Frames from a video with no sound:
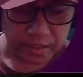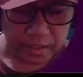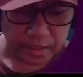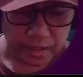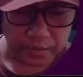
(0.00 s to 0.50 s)

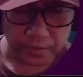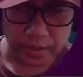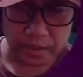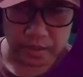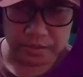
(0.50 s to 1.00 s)
I
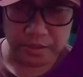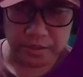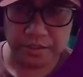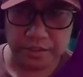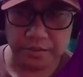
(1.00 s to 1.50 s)
will
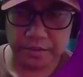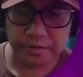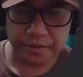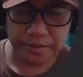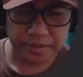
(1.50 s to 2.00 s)
change
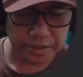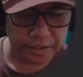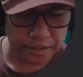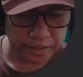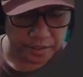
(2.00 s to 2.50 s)
directories,
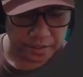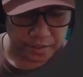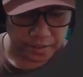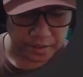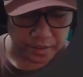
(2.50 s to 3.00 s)
cd
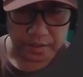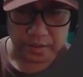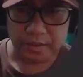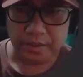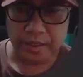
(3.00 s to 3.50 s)

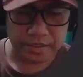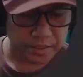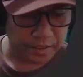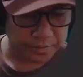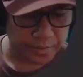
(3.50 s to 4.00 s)
desktop.